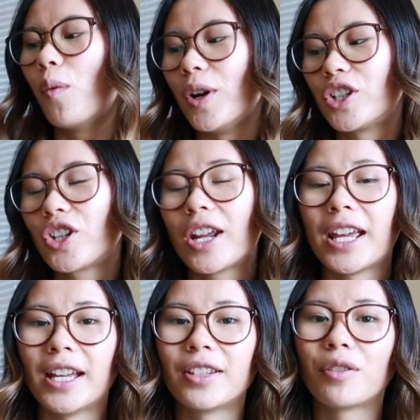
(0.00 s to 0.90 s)
which
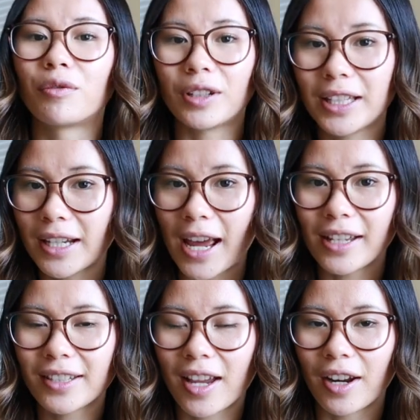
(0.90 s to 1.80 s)
is really
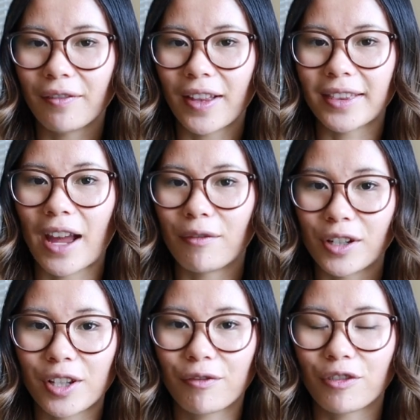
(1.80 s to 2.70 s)
nice, kind of like that
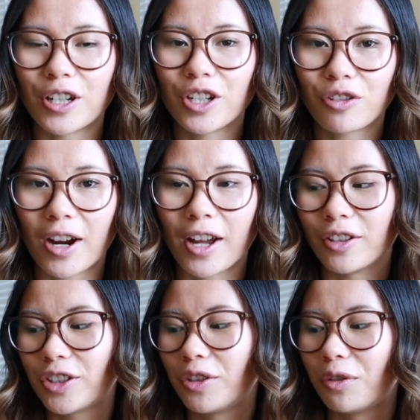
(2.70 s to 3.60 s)
risk-free
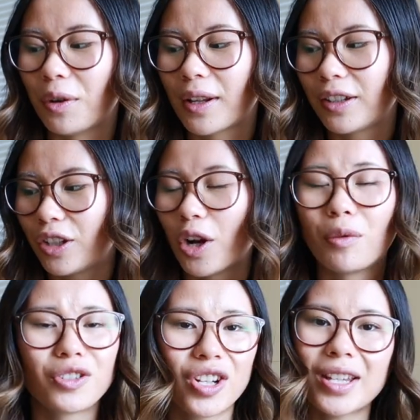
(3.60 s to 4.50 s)
trial to, you
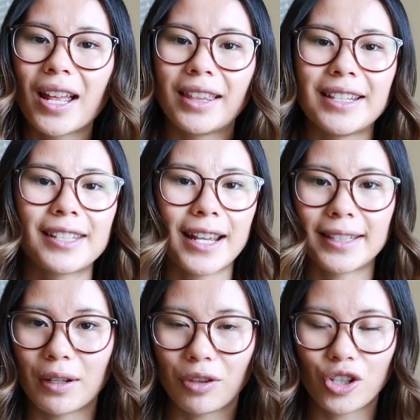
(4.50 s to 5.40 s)
know, just at least
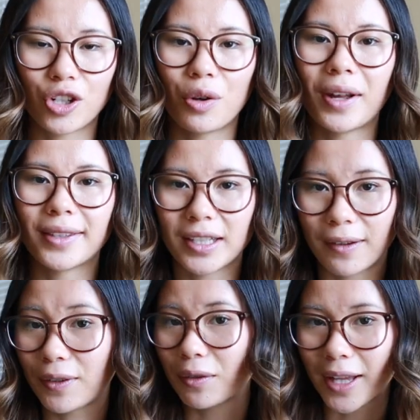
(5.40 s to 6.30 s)
test out the shoe and see
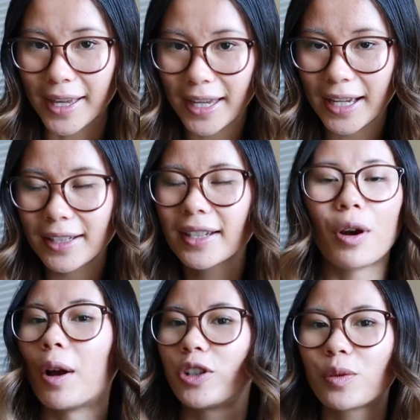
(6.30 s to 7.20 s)
if you like it. So
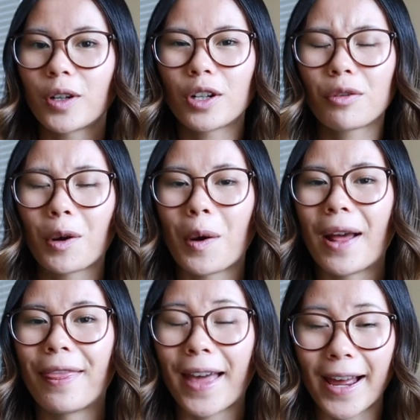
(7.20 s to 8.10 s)
I just wanted to throw
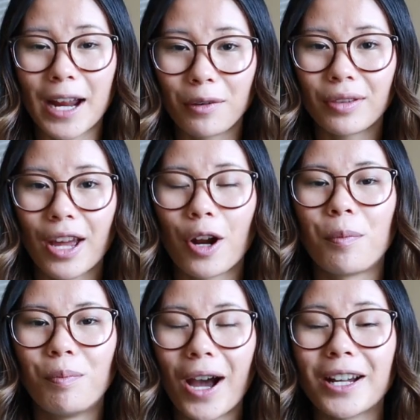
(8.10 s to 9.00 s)
that out
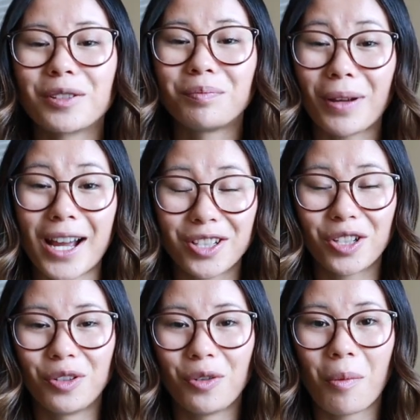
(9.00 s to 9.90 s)
there. But back to